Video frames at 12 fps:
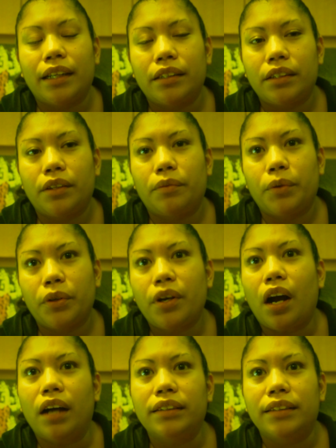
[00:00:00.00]
to get to the root
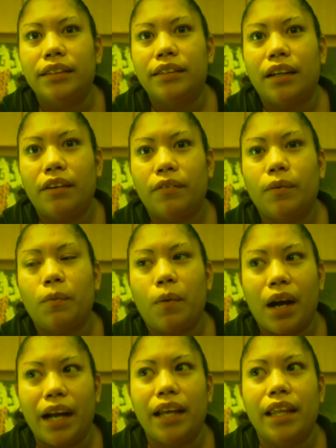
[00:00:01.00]
causes of
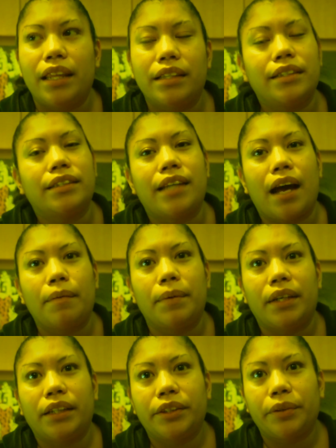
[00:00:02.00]
why this is
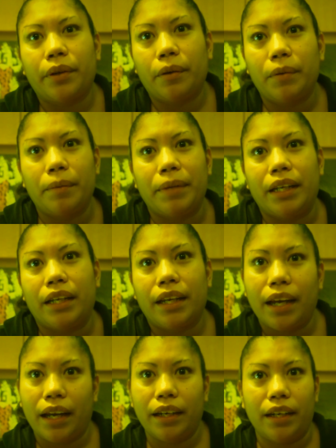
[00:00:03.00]
happening to our women in
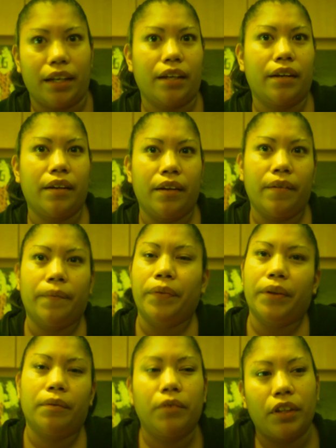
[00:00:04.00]
Canada.
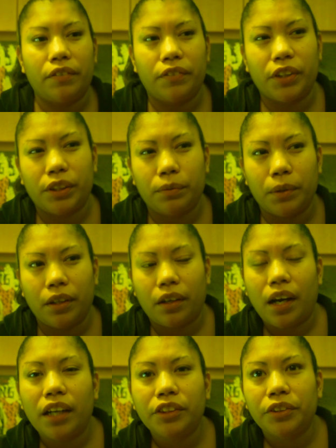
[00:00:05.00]
We're a first world
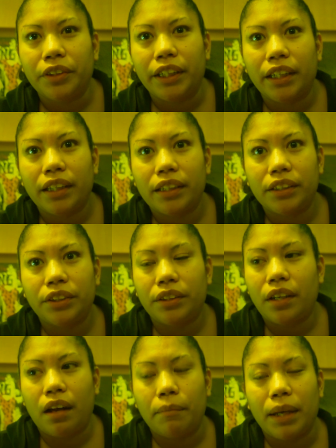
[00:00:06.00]
country. This should
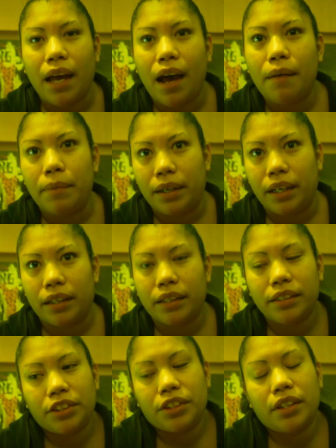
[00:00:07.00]
not be happening.
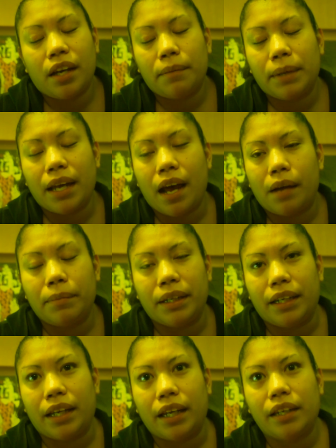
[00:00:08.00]
This should not be
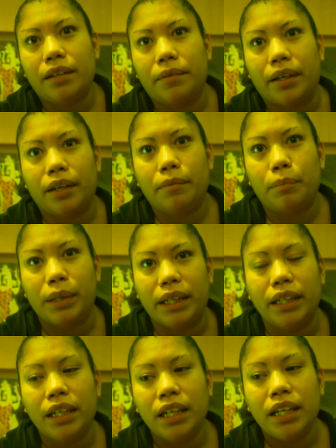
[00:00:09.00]
happening anywhere, but